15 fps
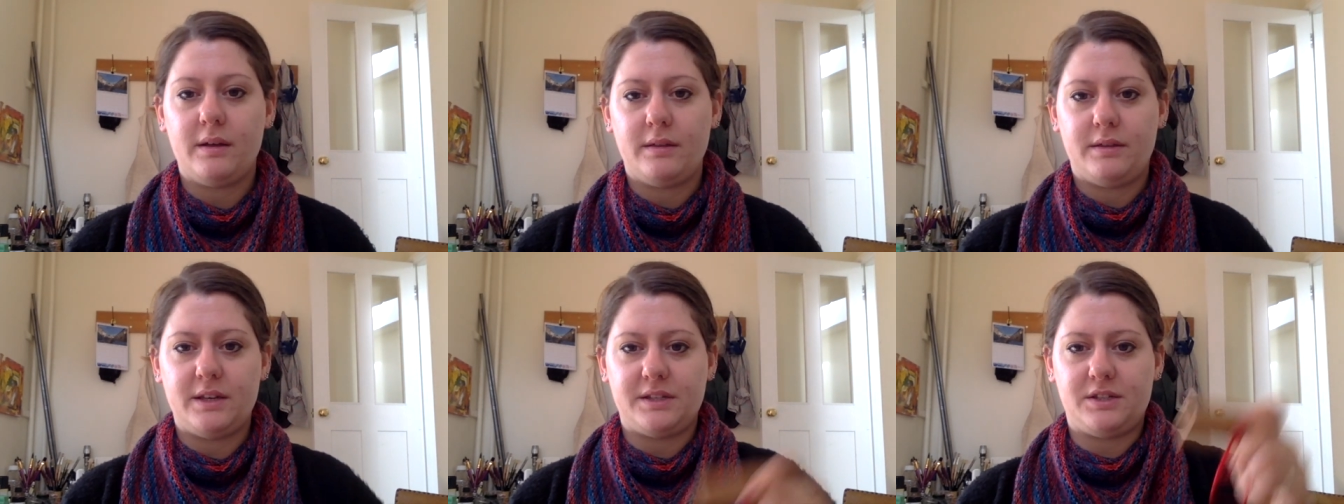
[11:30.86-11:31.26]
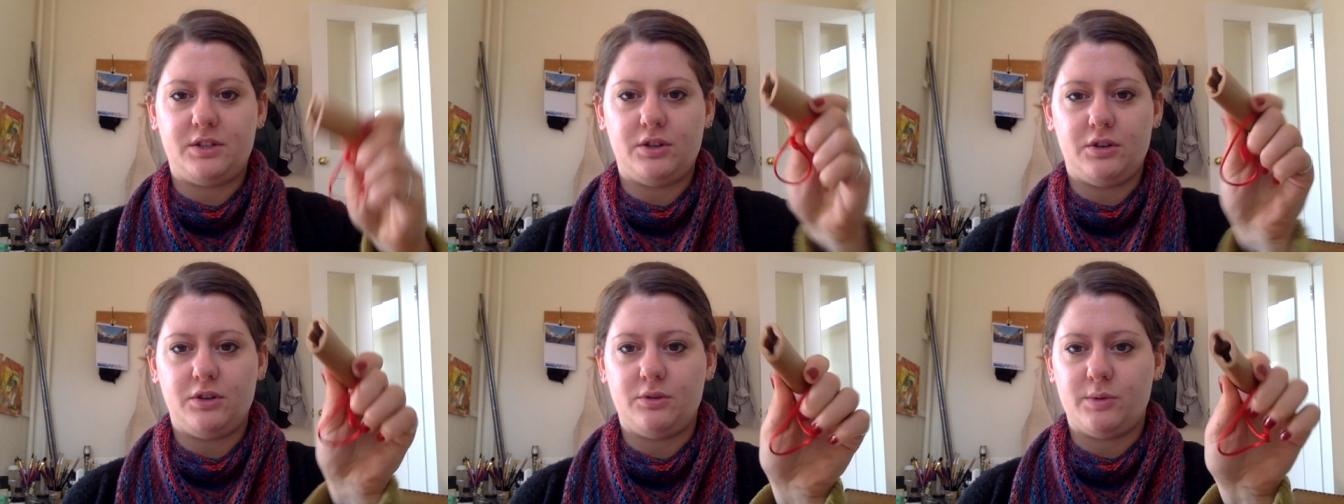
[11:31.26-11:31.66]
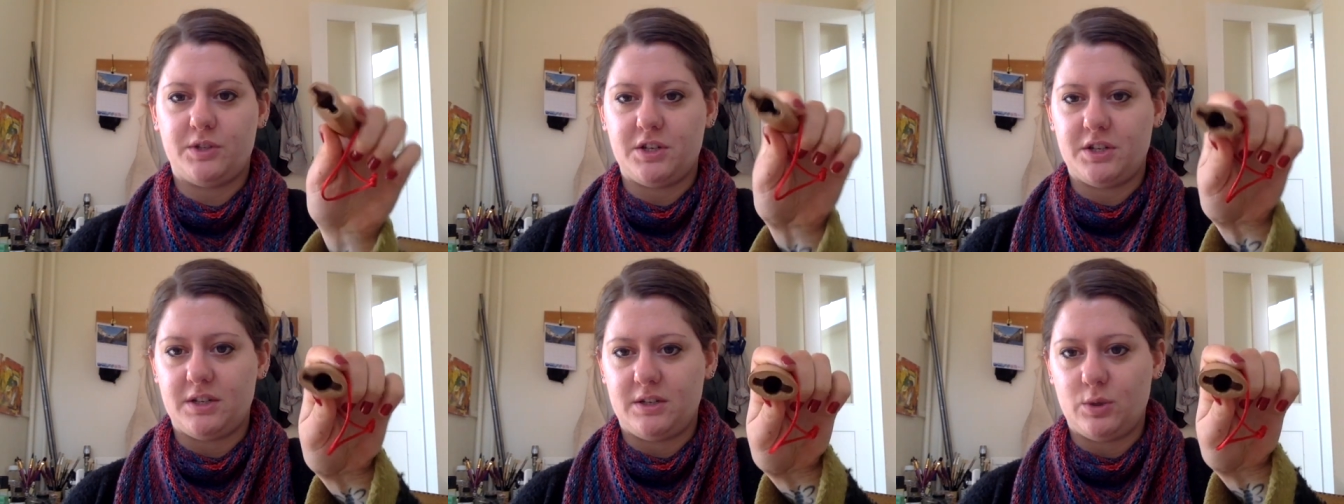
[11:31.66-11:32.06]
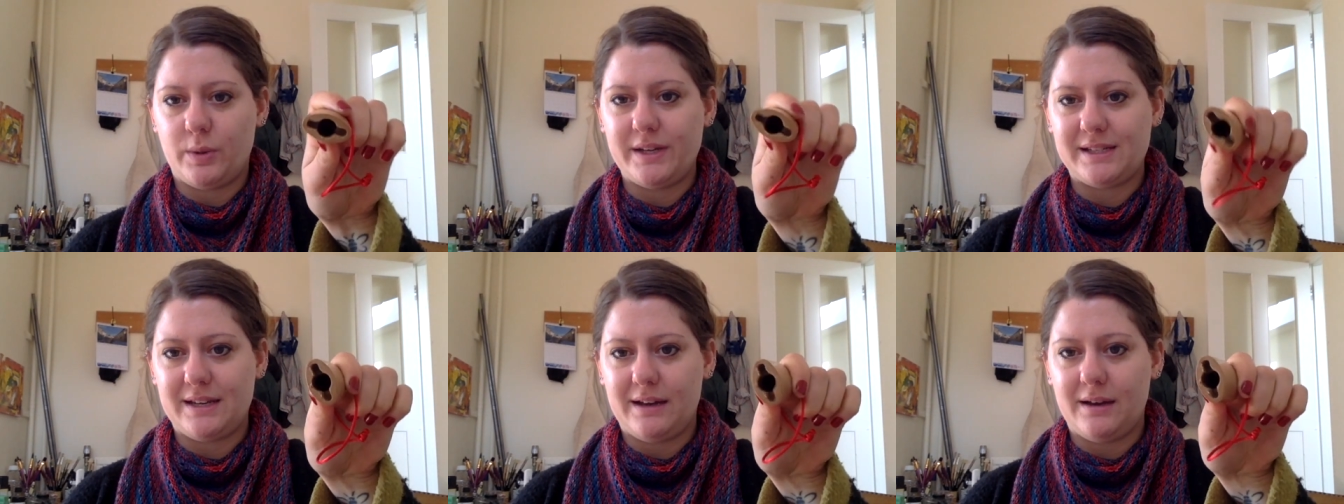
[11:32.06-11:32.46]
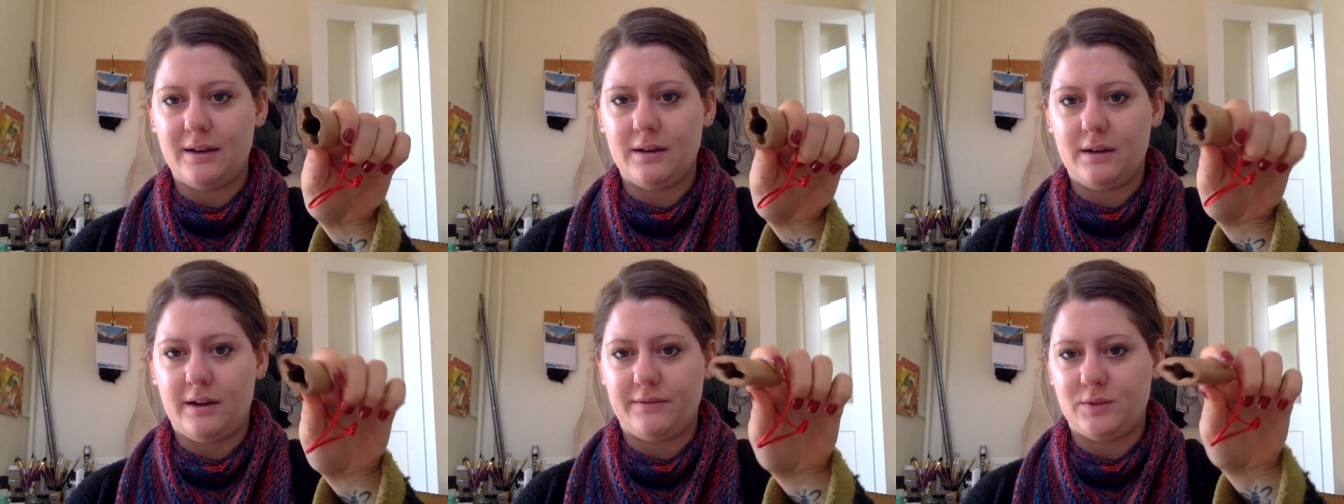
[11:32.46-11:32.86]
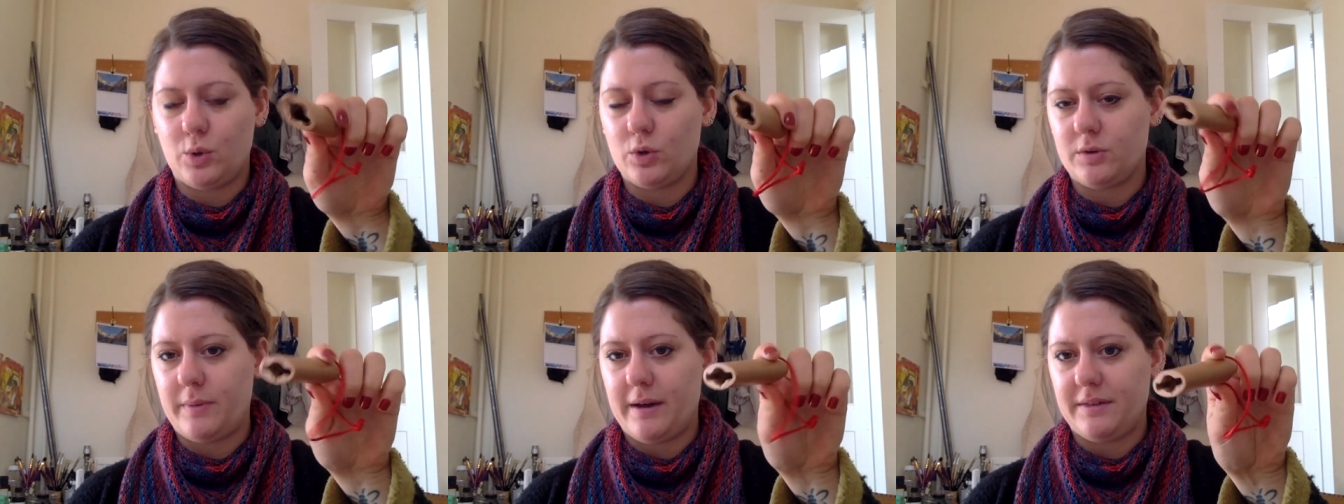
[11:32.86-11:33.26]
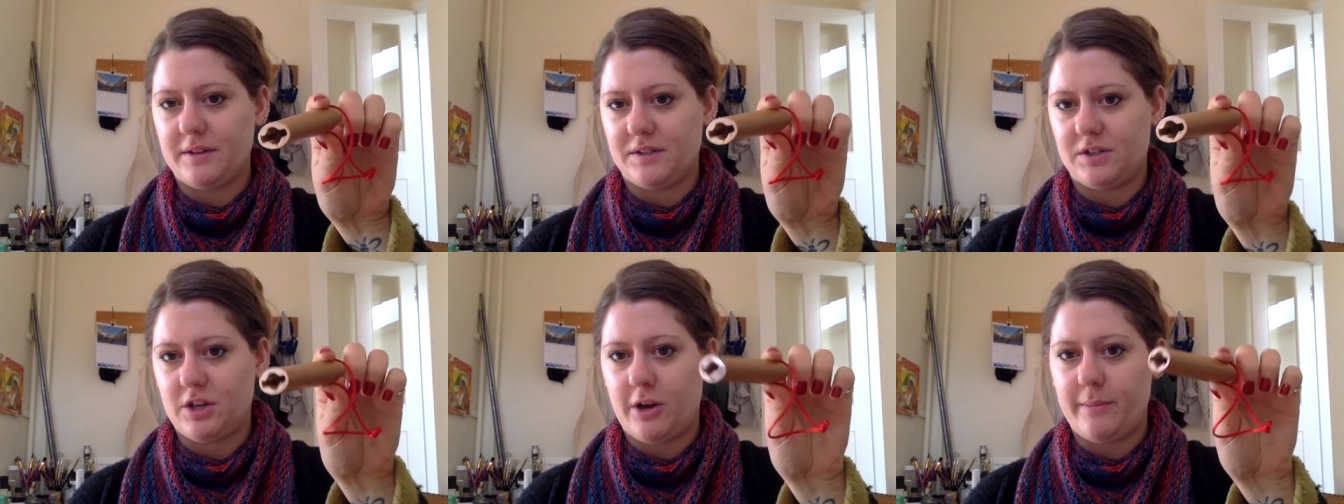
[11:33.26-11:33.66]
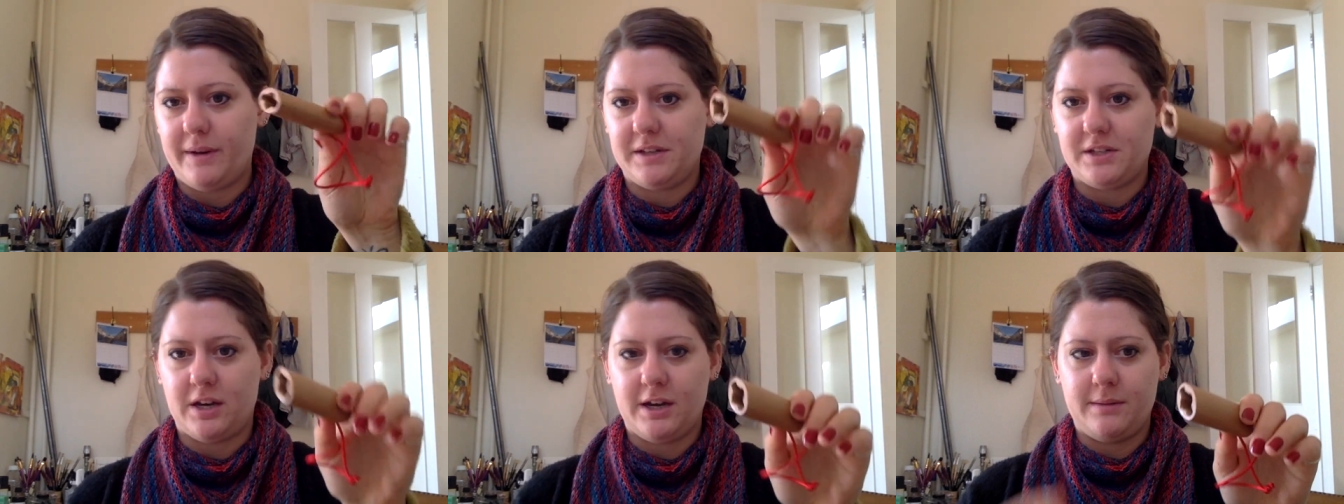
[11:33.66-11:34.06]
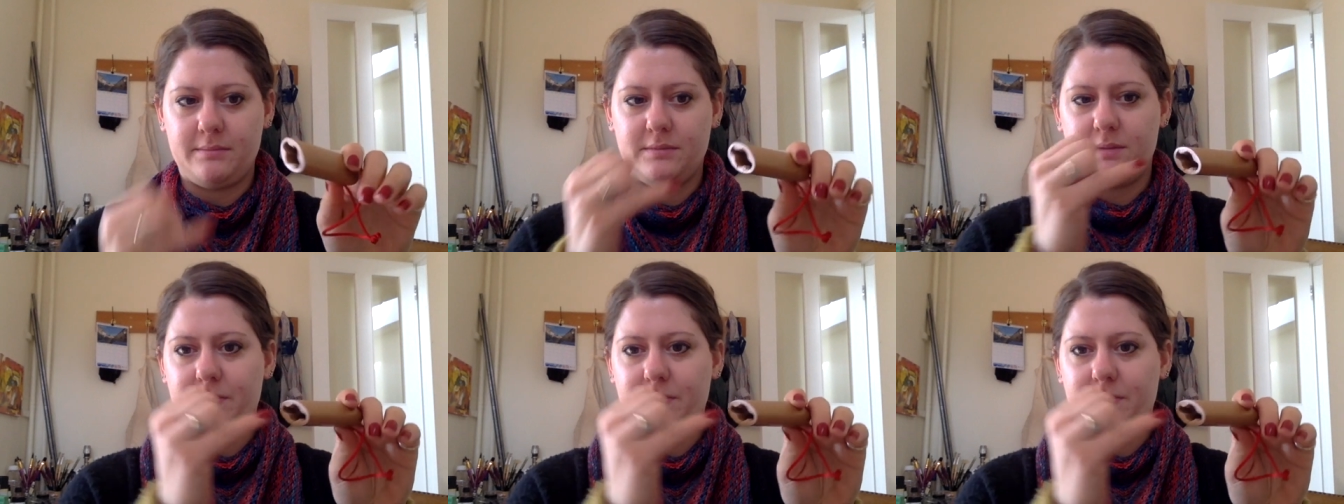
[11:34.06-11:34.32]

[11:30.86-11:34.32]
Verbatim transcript: this dude which is a Twizzler. I've talked about this so many times,